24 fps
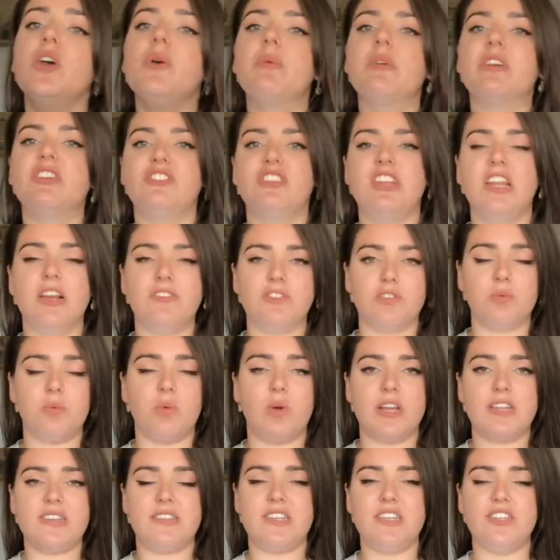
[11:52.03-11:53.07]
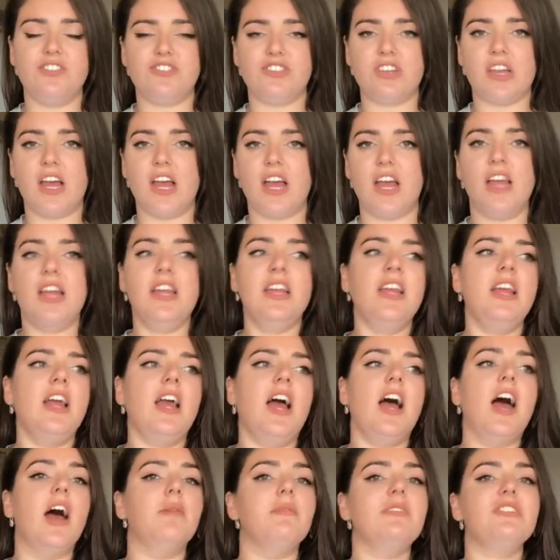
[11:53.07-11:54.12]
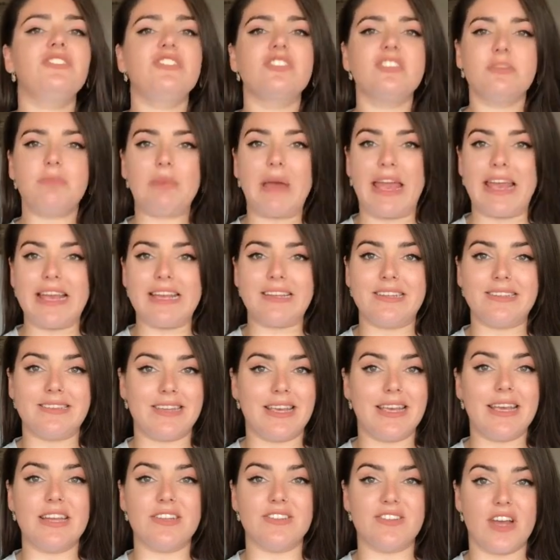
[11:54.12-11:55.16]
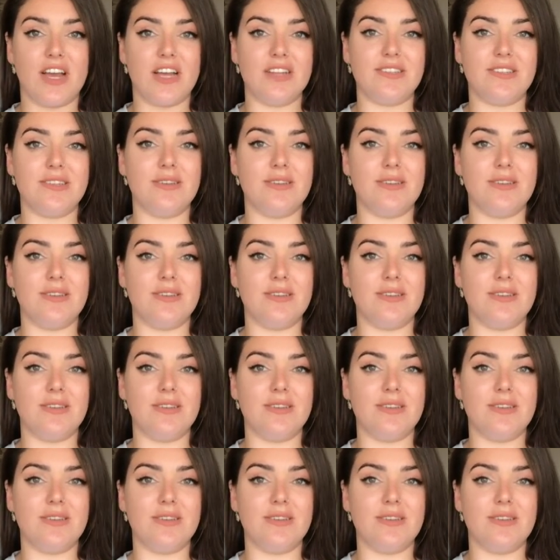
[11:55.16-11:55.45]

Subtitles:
because she loves a white t-shirt. They're just a pain because they get dirty,